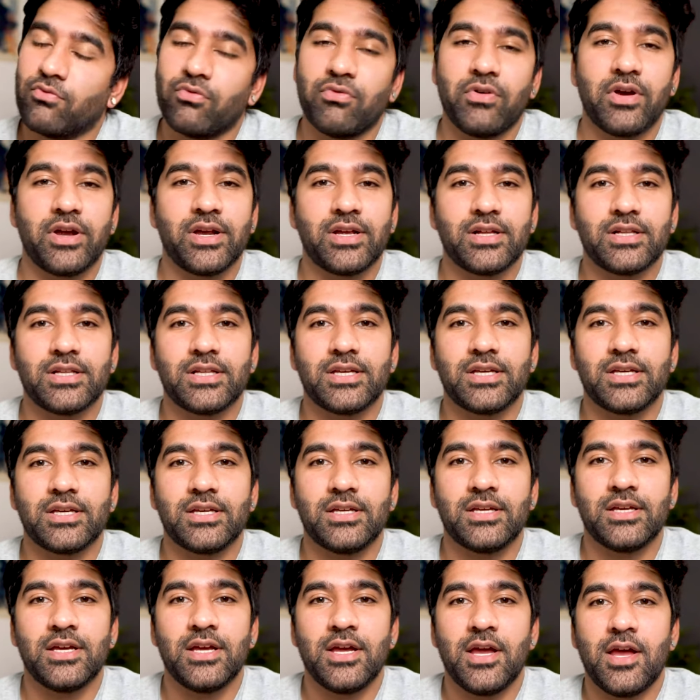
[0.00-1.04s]

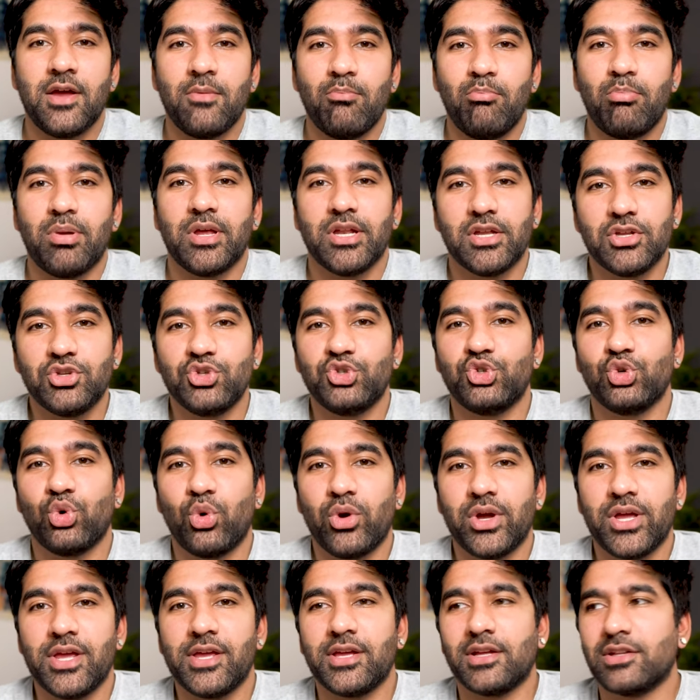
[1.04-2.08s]
really been
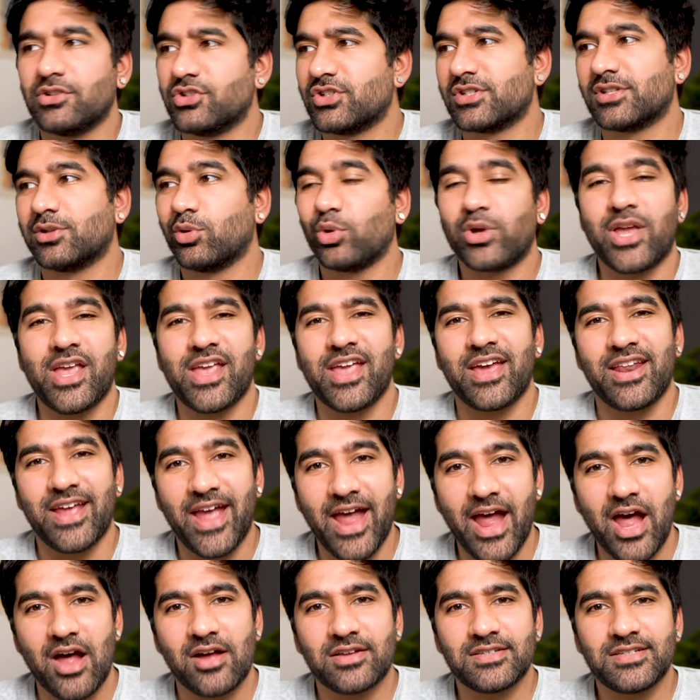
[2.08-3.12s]
enjoying just looking at
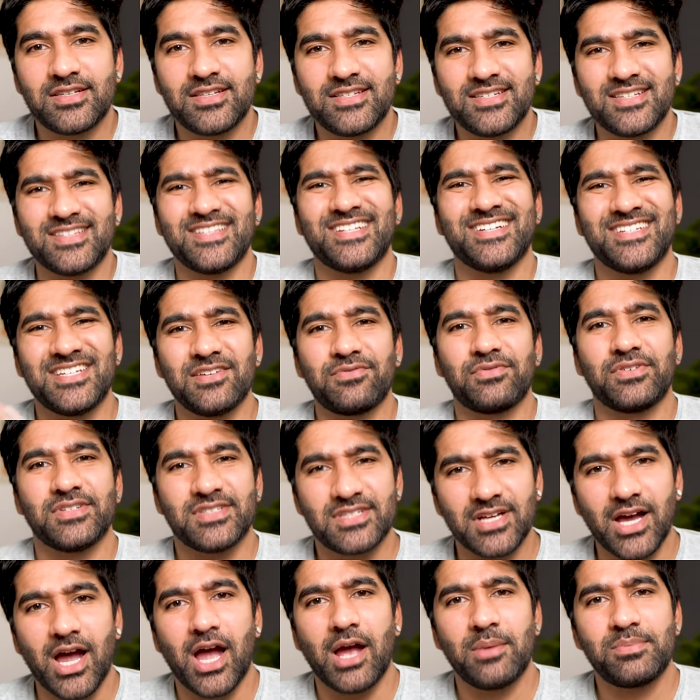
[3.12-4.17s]
houses and the
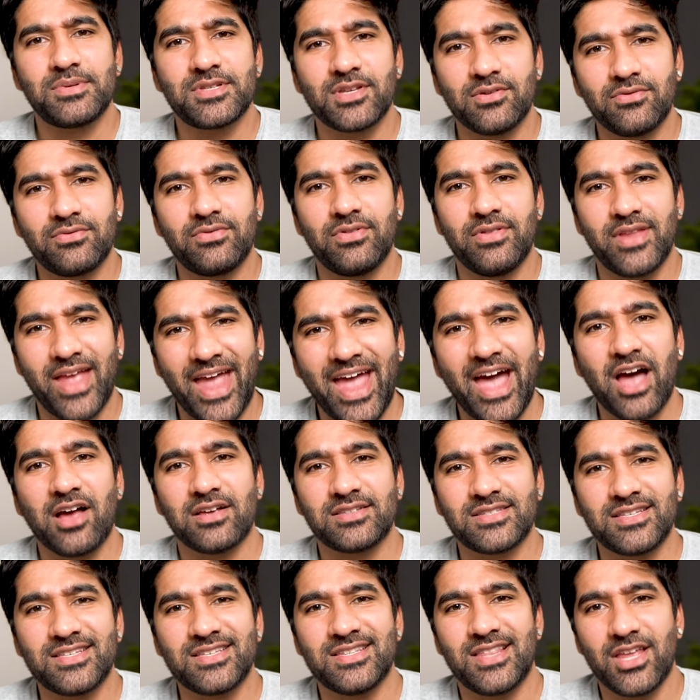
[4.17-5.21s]
different types of
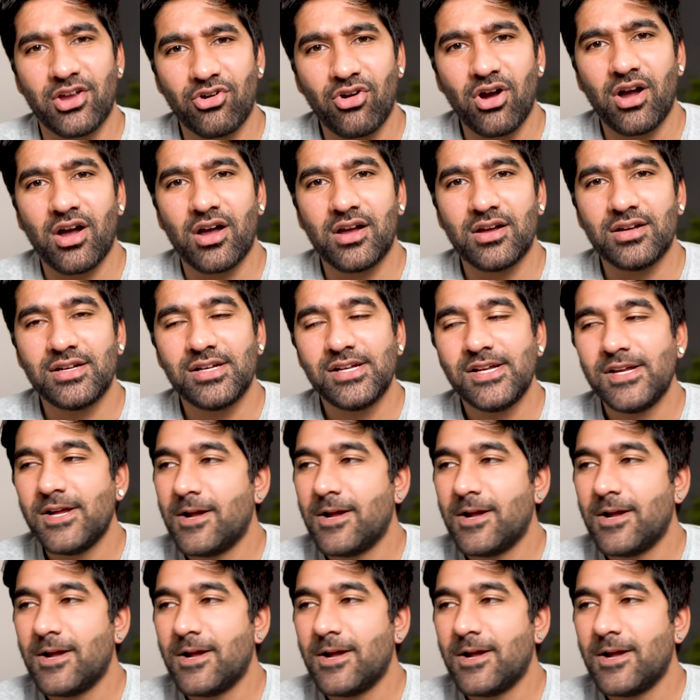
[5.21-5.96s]
houses there are.